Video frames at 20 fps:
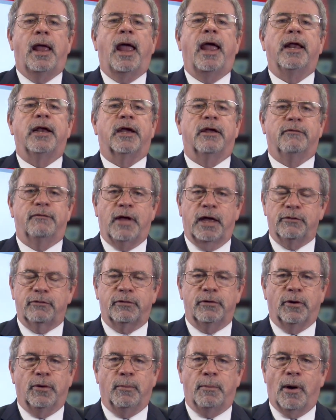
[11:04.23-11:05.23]
and
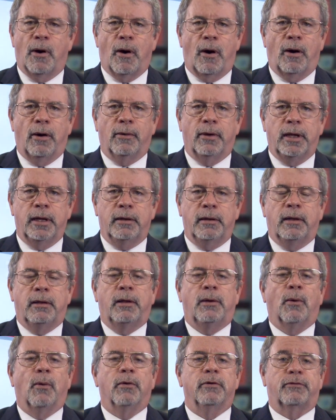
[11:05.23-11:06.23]
conventional borrowing
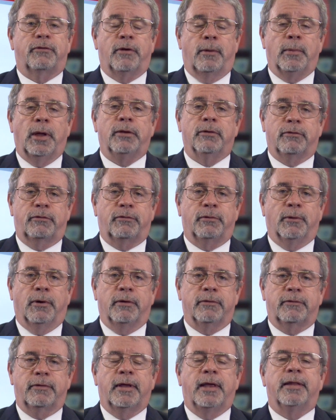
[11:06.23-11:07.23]
or some other
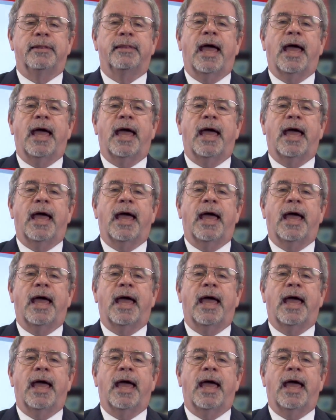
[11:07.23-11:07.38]
source.